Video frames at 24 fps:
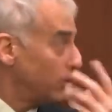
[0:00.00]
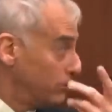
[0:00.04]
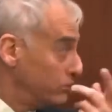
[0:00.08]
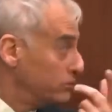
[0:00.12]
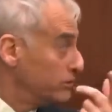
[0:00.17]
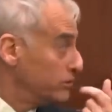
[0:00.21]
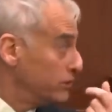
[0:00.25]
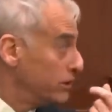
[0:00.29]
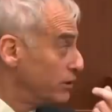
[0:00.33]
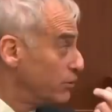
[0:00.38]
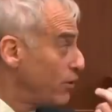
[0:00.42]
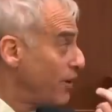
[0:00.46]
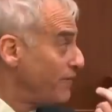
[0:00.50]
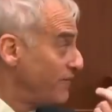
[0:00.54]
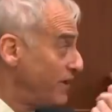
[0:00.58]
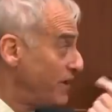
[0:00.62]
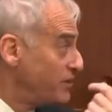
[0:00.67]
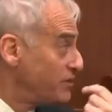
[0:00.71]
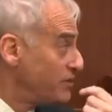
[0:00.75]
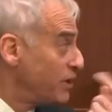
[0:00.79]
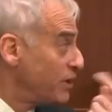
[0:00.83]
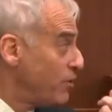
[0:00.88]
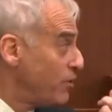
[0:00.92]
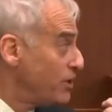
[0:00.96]
Do I
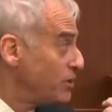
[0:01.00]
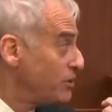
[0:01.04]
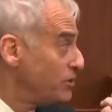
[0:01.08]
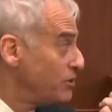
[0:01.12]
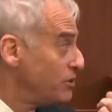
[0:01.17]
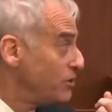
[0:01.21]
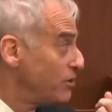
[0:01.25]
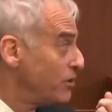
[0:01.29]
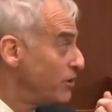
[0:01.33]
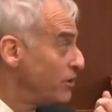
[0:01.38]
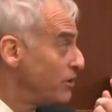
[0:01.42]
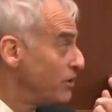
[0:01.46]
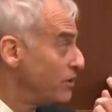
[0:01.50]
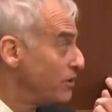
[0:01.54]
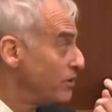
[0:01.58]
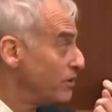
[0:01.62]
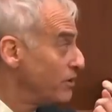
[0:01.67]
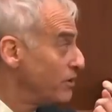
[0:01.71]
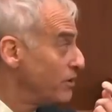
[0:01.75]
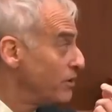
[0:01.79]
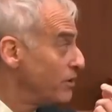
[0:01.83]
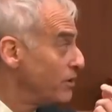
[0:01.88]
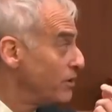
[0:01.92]
have to answer that question, Your Honor?